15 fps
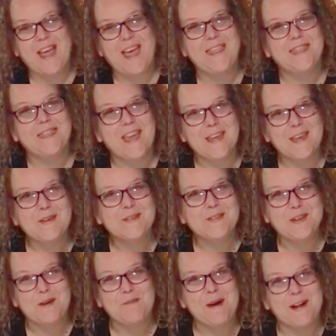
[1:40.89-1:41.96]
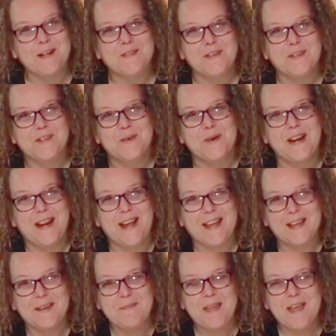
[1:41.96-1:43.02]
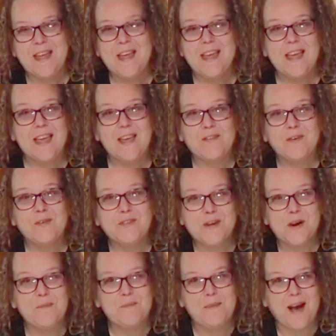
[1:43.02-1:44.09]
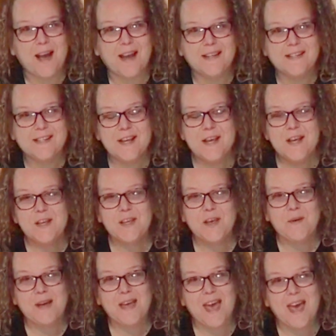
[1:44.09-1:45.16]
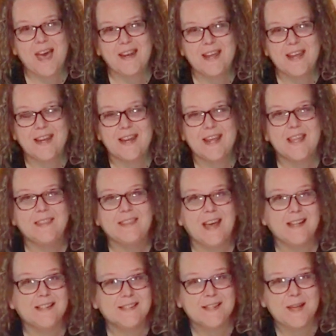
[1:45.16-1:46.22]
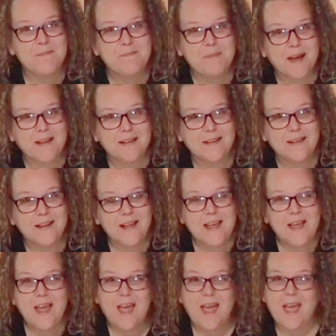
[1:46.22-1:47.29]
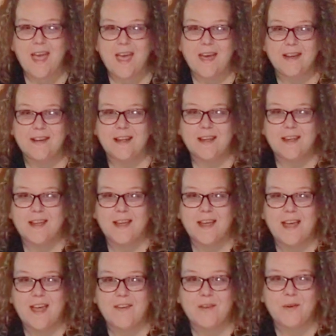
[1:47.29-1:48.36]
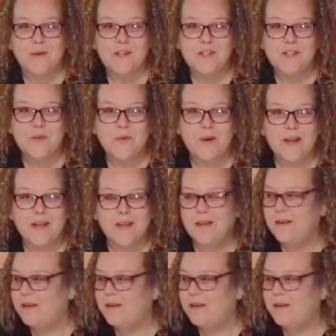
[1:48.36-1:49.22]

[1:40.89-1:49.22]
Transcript: And thank you so much for joining. If you don't mind, go ahead and hit that sub button. And if you enjoy,